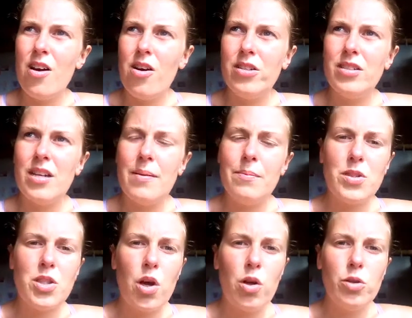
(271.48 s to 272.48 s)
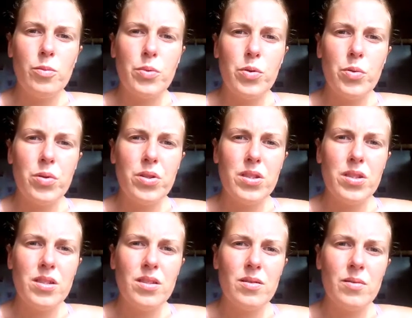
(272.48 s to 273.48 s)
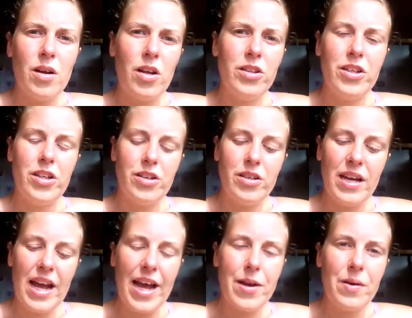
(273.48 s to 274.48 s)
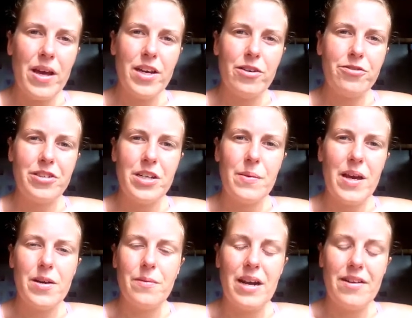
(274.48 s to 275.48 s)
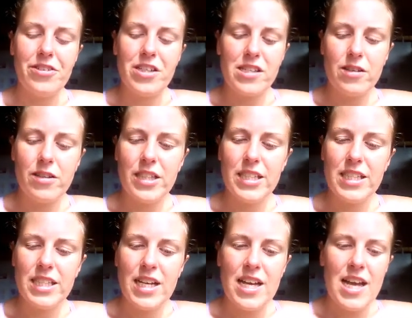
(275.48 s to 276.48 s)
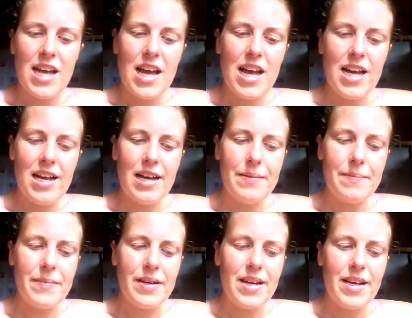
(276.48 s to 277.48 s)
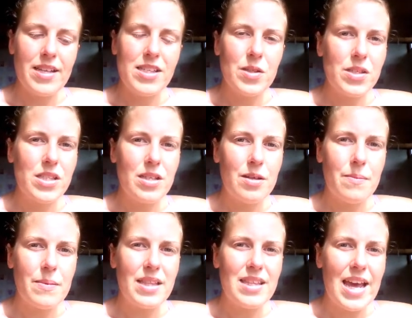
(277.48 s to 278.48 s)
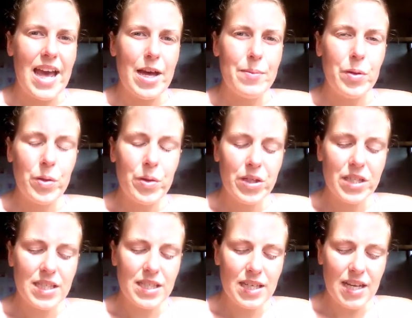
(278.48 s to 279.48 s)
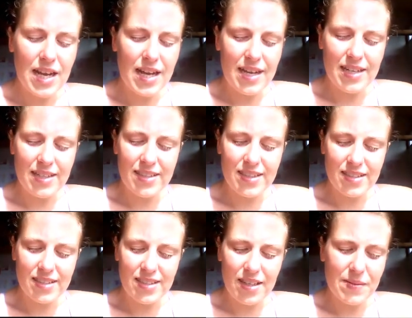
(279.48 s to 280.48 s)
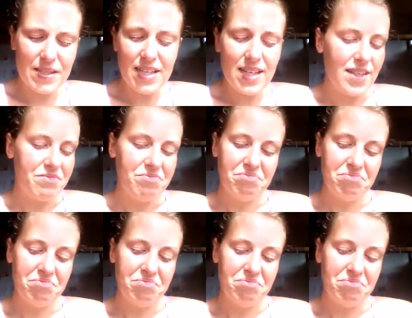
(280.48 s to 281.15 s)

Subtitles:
on toll booths on the highway or freeway or whatever it's called. I saw some at the airport, and that was it.